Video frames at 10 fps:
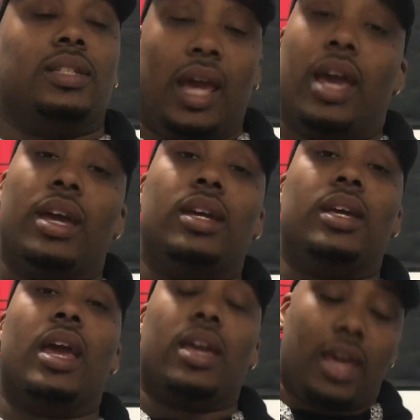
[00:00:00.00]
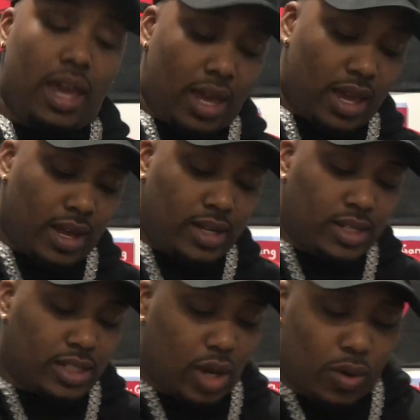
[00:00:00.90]
Yeah.
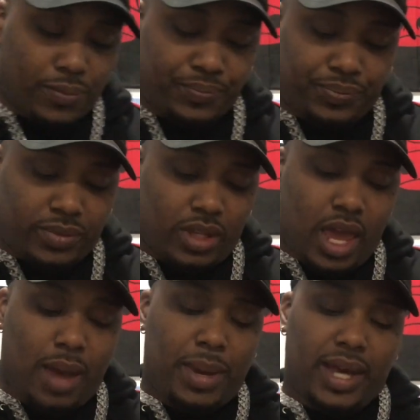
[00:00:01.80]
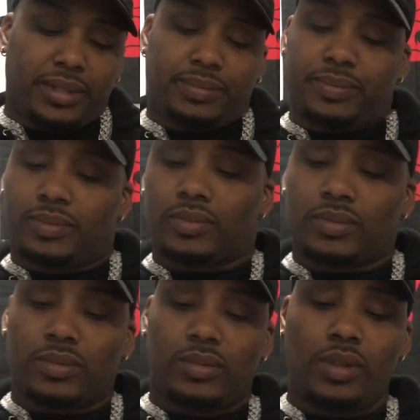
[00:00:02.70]
So, yeah, man.
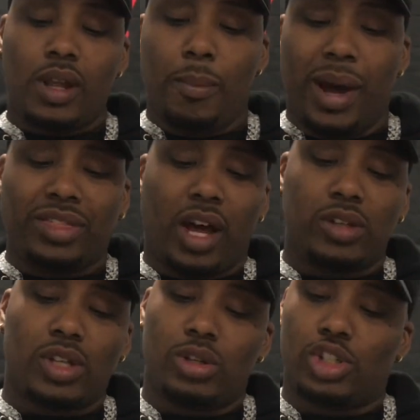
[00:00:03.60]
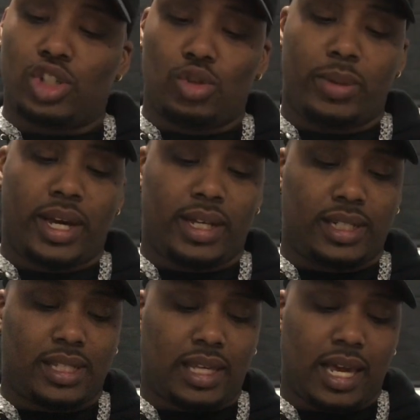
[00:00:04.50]
My thoughts on the shoe,
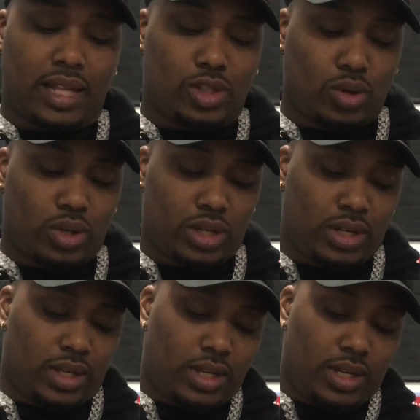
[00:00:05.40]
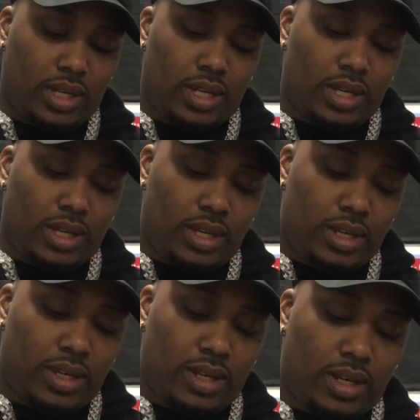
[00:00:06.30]
man, just to get into it.
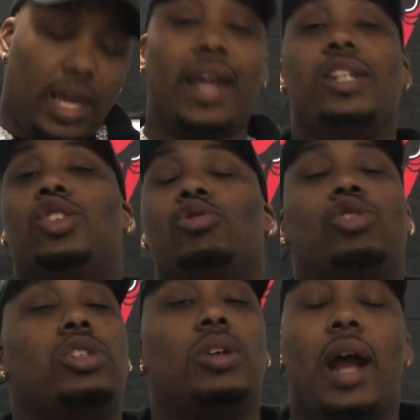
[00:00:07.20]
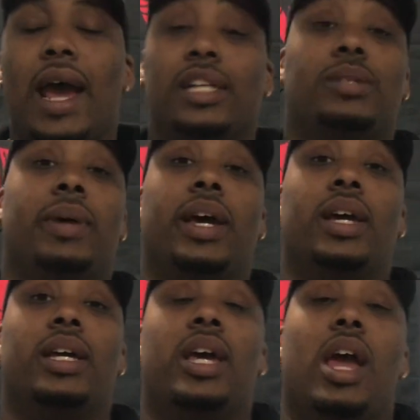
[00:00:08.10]
Yeah, this shoe trash,
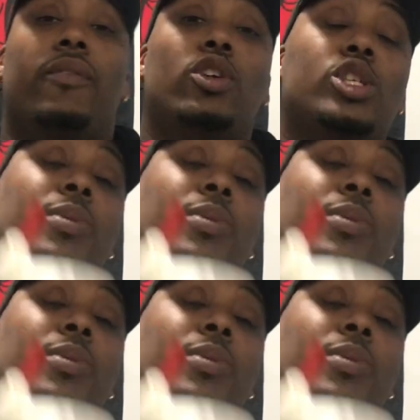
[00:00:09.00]
man. If you